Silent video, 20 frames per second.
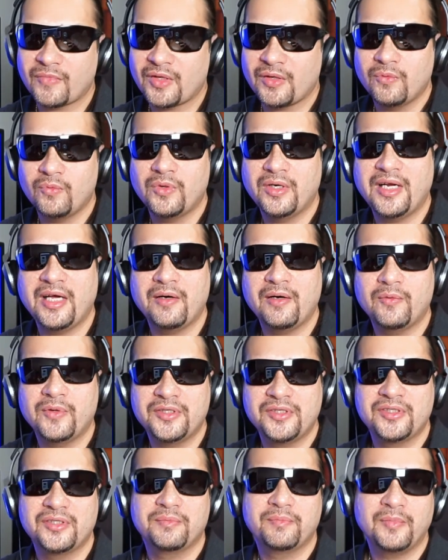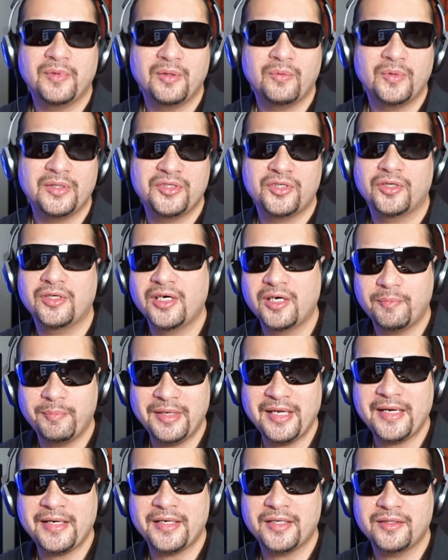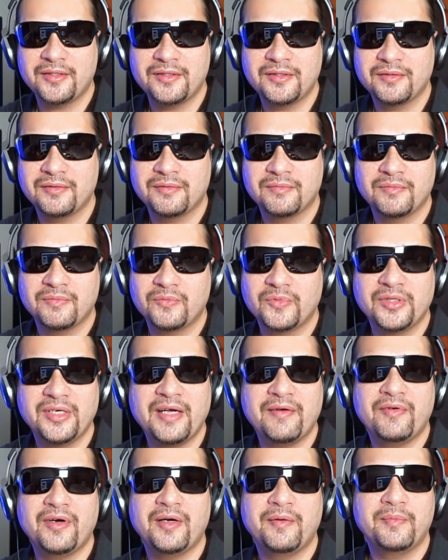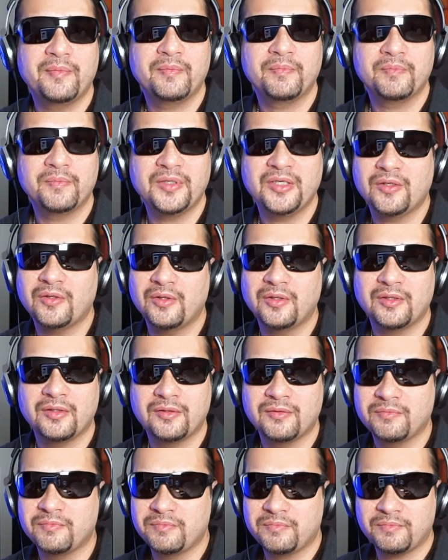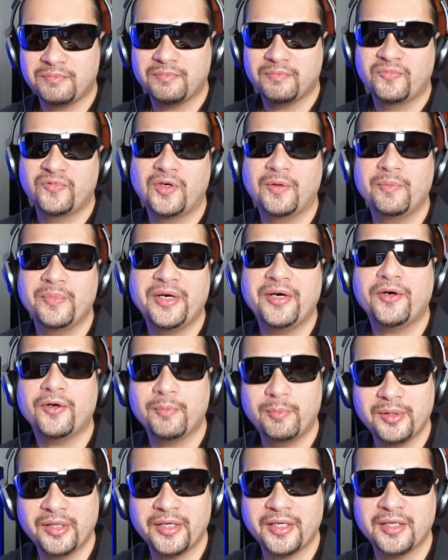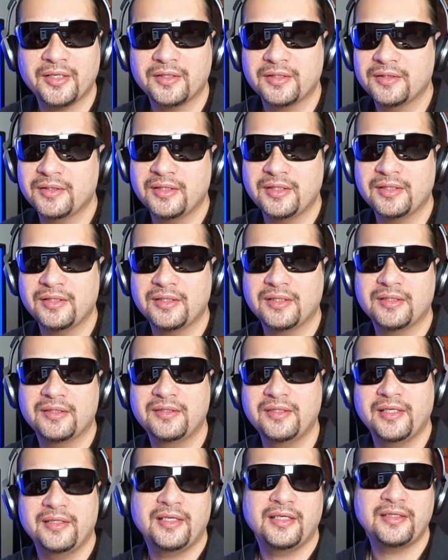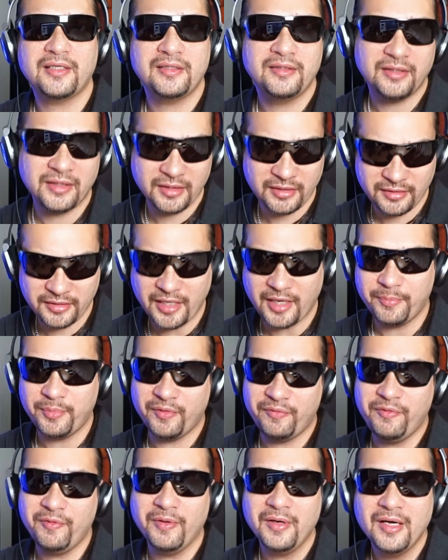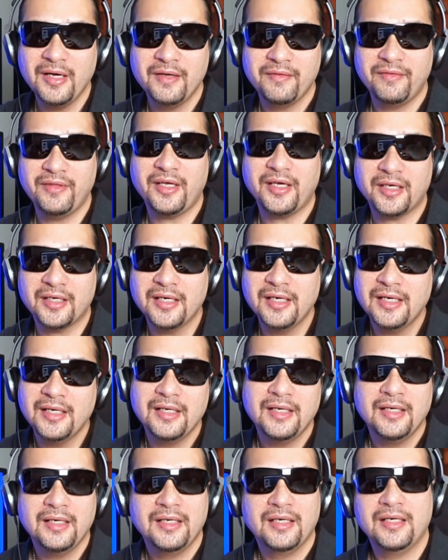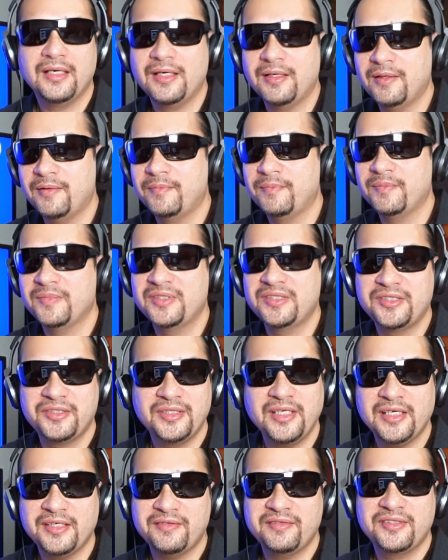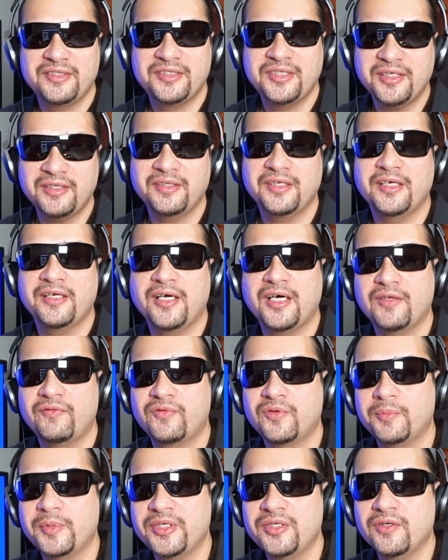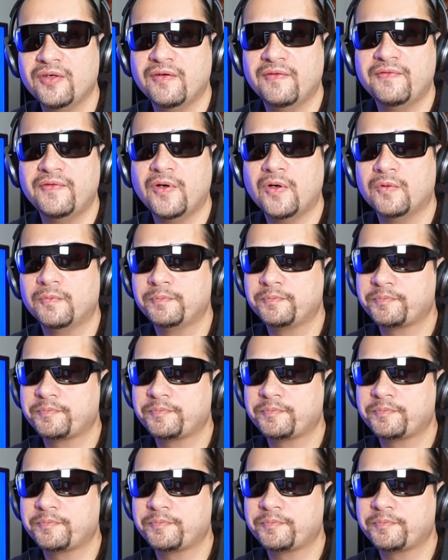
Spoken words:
what's on our planet. We never, from airplane and that type of thing. That's certainly not from a UFO.